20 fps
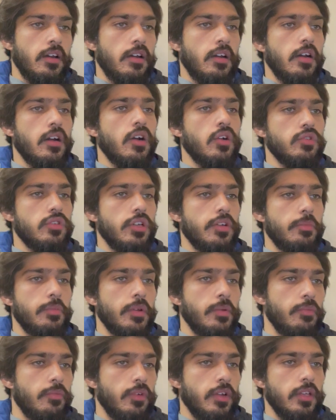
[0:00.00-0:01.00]
Outer
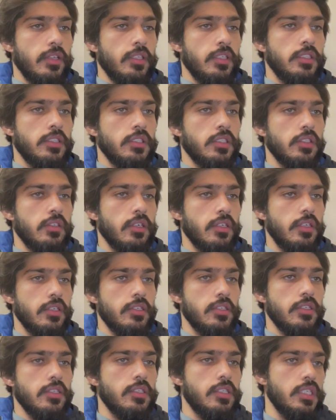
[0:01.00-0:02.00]
membrane. Okay,
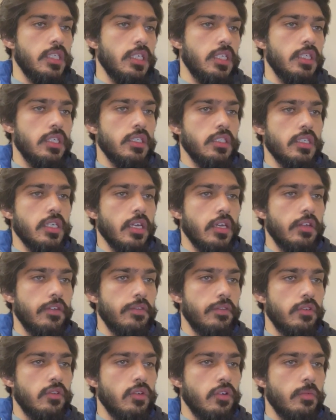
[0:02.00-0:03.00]
this is the second
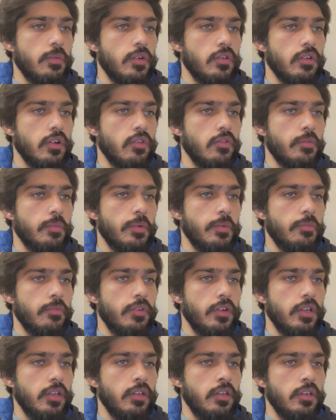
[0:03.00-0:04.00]
video about outer
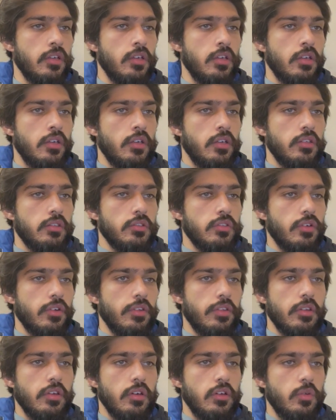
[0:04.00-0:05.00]
membrane. Sorry,
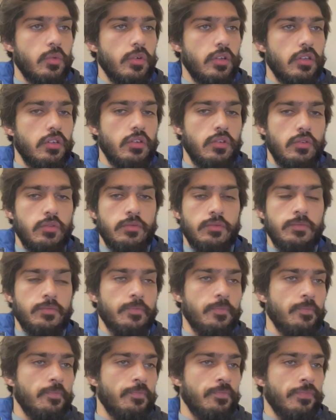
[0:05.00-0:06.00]
third video.
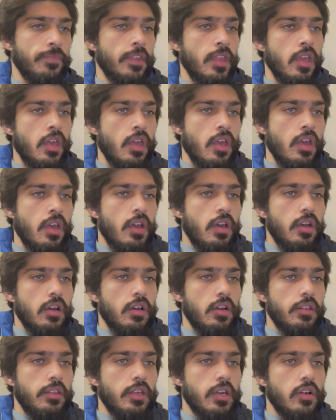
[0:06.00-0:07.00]

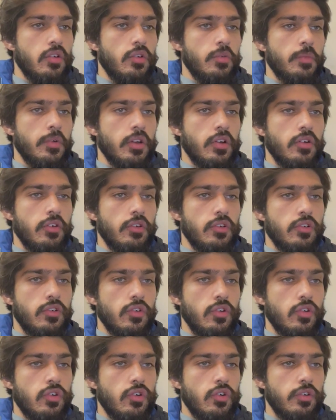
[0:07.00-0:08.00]
The outer
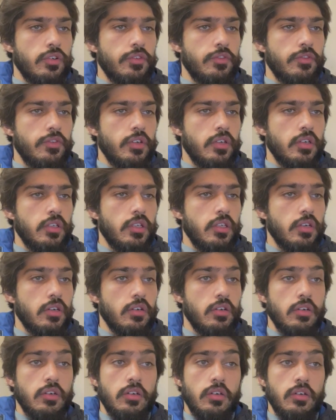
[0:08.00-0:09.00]
mitochondria, the
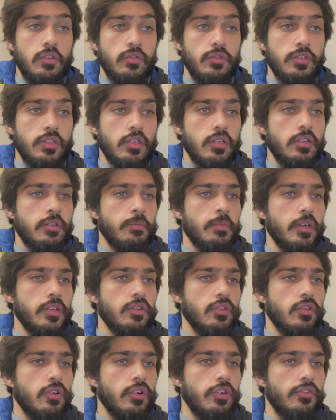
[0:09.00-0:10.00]
outer
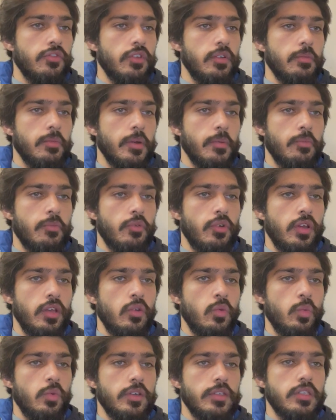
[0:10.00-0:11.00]
mitochondrial
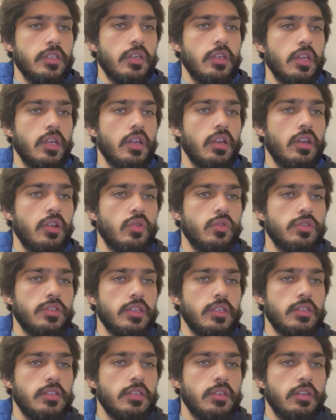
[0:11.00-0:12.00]
membrane, which
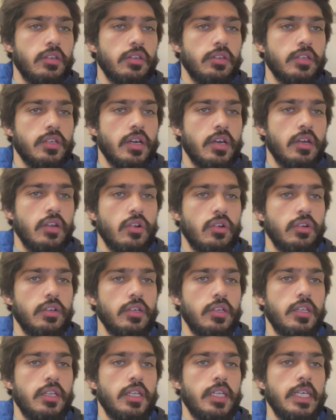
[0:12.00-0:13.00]
encloses the entire
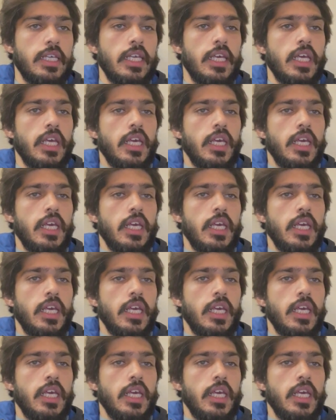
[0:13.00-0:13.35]
organelle,